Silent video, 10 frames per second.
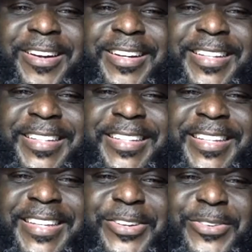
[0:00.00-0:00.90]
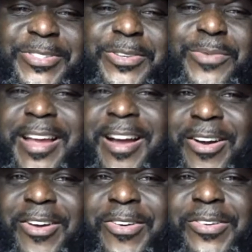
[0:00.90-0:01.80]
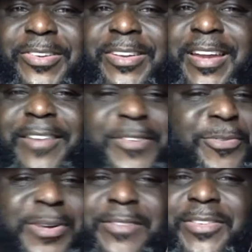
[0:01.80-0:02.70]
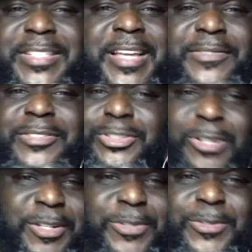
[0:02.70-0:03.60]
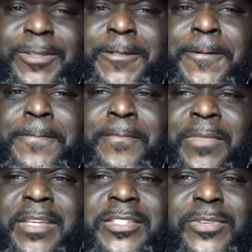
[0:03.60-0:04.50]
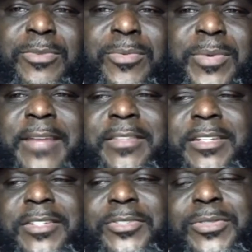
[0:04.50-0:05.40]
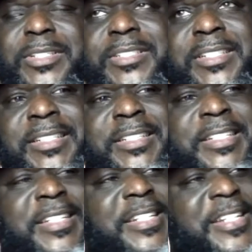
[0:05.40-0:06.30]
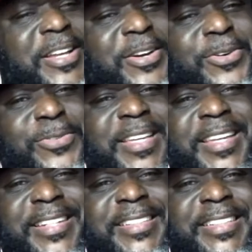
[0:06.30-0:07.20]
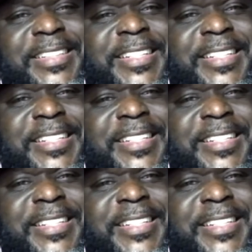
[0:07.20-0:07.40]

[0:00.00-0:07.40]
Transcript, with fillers: are, you know, and so we all, every one of us have a struggle. And so what we have to do is know that